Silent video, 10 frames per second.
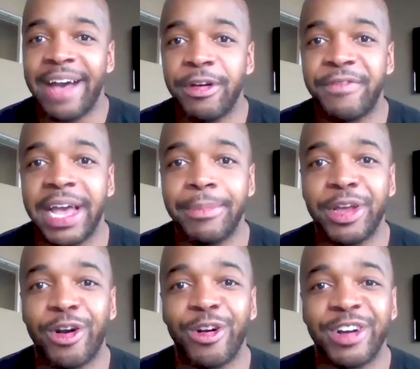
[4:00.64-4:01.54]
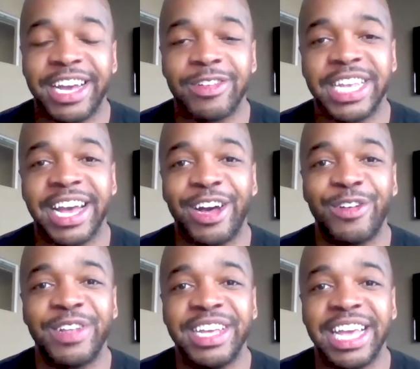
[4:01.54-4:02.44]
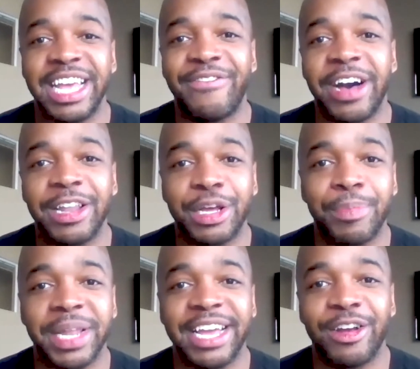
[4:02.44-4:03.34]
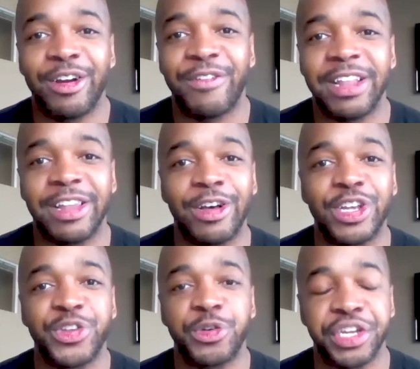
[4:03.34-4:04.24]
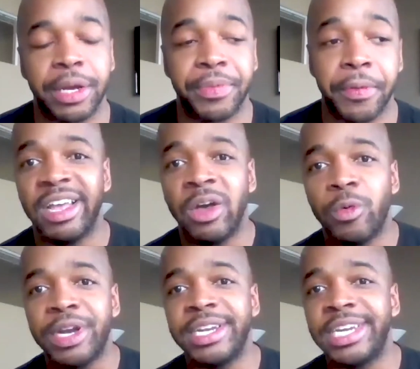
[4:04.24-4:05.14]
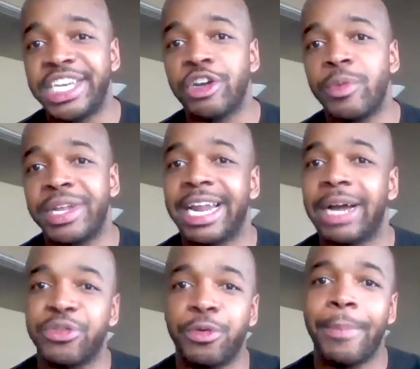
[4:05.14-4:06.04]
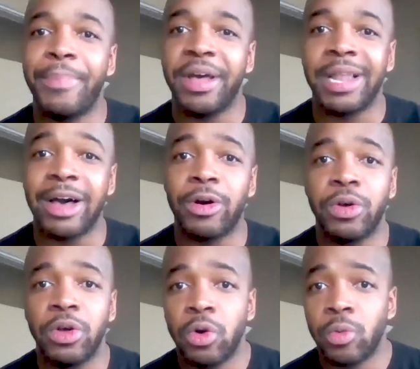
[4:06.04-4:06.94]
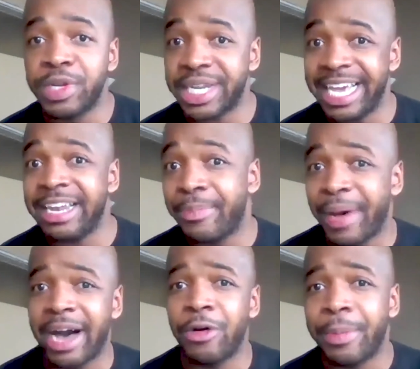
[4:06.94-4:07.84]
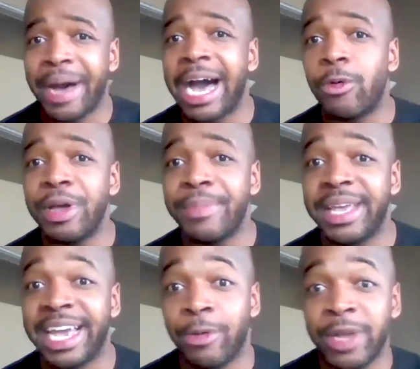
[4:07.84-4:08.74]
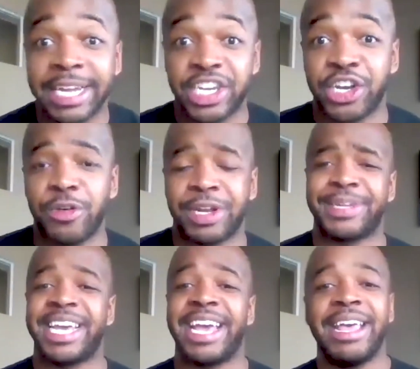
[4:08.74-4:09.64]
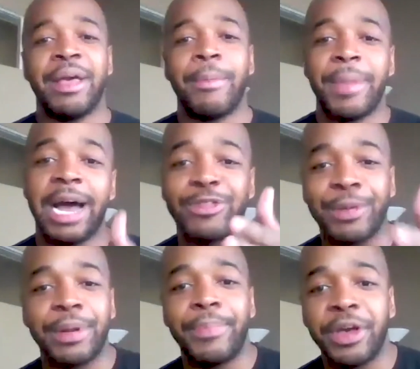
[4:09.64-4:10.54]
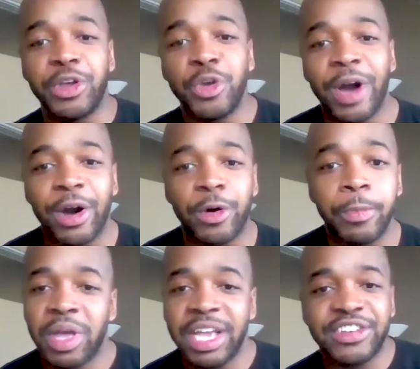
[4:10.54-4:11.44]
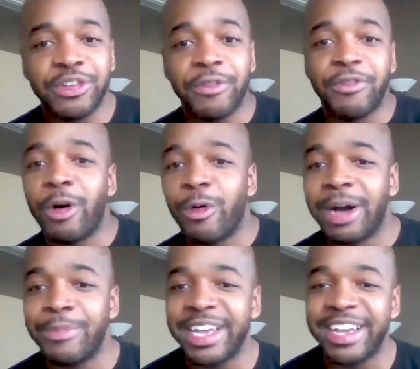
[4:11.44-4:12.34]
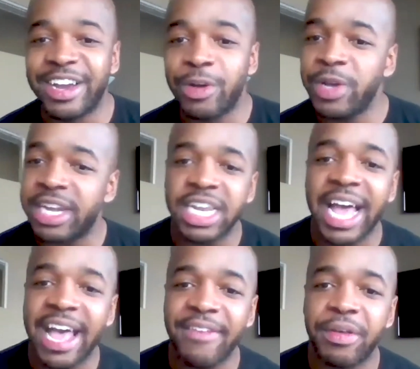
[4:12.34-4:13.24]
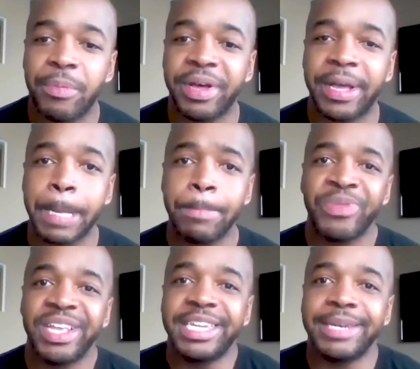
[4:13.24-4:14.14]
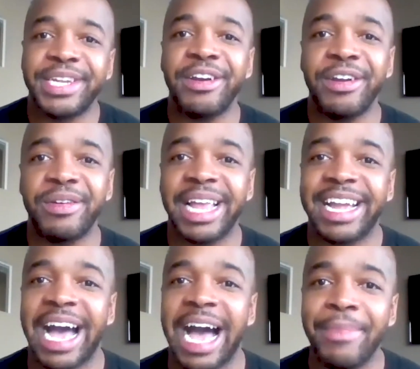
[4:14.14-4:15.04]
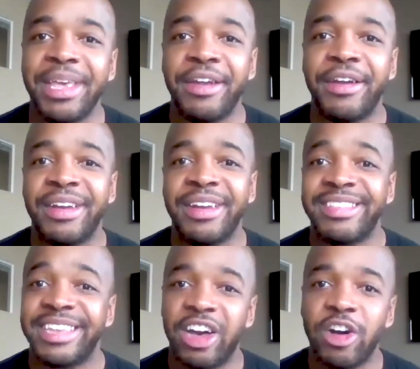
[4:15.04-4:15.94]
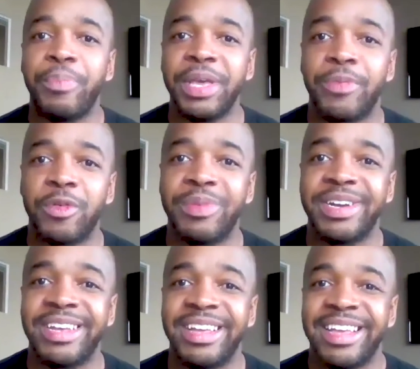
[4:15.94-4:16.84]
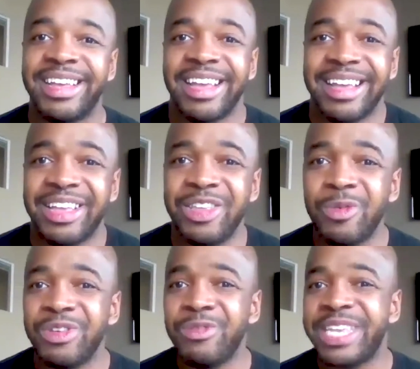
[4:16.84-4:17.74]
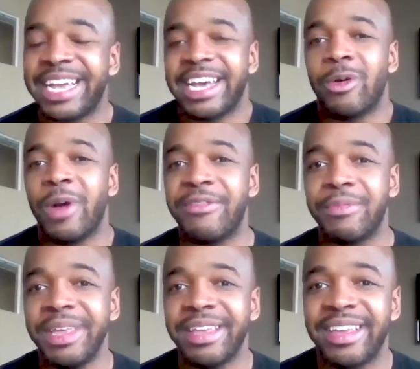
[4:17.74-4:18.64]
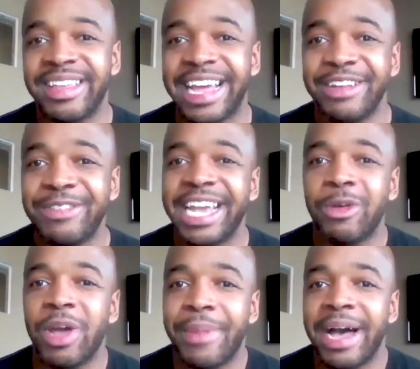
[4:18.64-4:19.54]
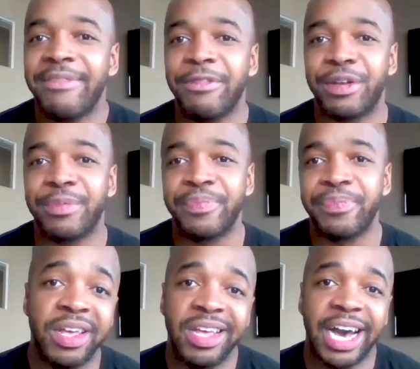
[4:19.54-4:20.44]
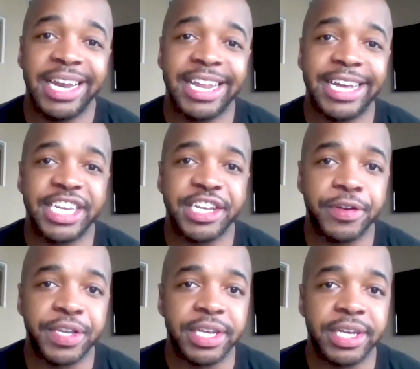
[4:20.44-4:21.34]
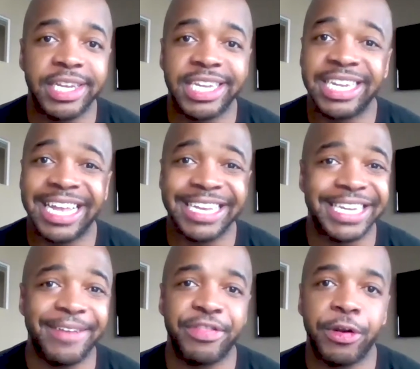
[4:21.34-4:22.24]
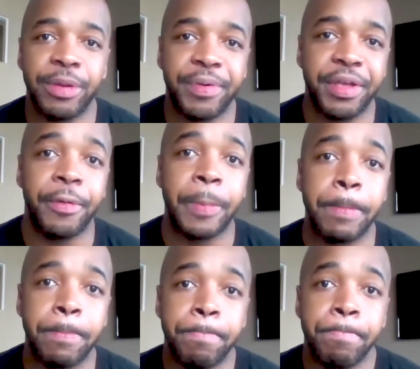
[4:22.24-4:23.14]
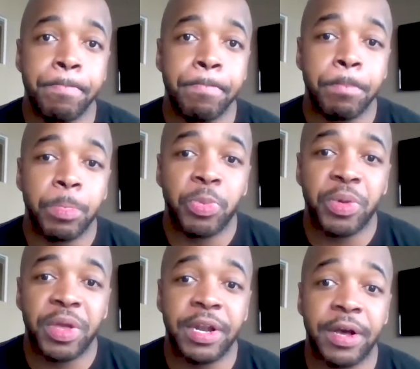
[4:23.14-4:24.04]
your family call downtown and file a complaint or file a lawsuit or something. One of the gentlemen that I was going to bail out was on the pod with me. And we got to joking. I'm saying, man, I was coming to bail you out. It's your fault while I'm in here. And we got to laughing, but it's absurd. Like, I'm here to help people, but you taking that away from me. Like, you taking away my freedom. I didn't get out of jail till like 7:30 p.m. And